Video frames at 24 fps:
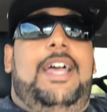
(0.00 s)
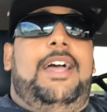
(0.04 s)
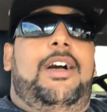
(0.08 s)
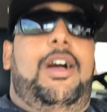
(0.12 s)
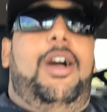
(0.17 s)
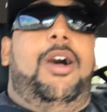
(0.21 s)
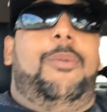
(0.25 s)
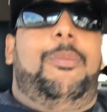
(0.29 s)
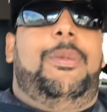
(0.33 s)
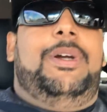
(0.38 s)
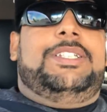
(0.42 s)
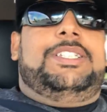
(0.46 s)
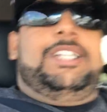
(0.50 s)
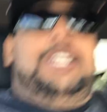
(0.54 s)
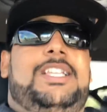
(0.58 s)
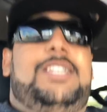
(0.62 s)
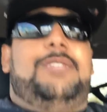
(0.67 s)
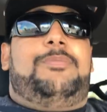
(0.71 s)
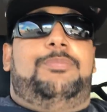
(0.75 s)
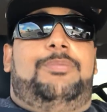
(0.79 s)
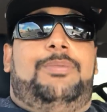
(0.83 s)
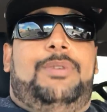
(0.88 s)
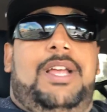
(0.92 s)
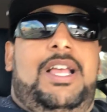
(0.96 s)
how much I
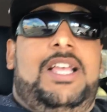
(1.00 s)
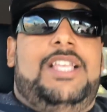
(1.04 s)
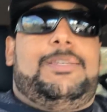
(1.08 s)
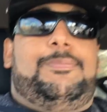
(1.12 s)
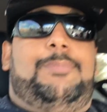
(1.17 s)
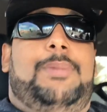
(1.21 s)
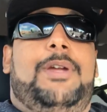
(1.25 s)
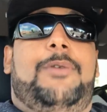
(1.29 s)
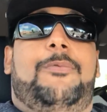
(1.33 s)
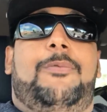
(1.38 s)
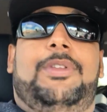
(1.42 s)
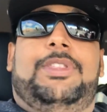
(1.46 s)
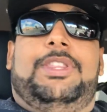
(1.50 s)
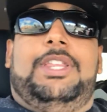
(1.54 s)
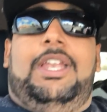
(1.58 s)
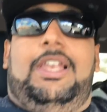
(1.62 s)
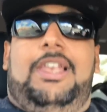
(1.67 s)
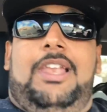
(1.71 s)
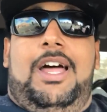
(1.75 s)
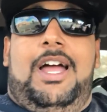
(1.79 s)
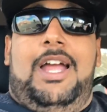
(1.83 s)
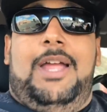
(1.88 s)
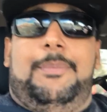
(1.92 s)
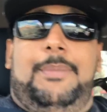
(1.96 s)
spent with the
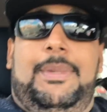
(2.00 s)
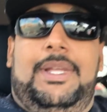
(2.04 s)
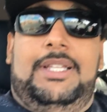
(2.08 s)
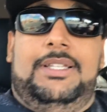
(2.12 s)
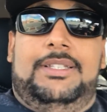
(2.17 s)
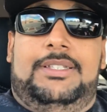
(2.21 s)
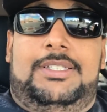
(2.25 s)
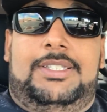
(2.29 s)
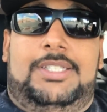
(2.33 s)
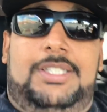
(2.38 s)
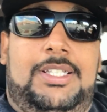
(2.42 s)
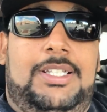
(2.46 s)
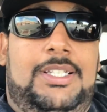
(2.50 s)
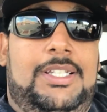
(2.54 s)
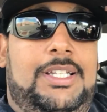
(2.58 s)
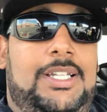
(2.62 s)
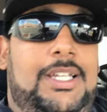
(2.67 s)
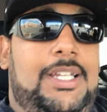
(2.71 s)
alignment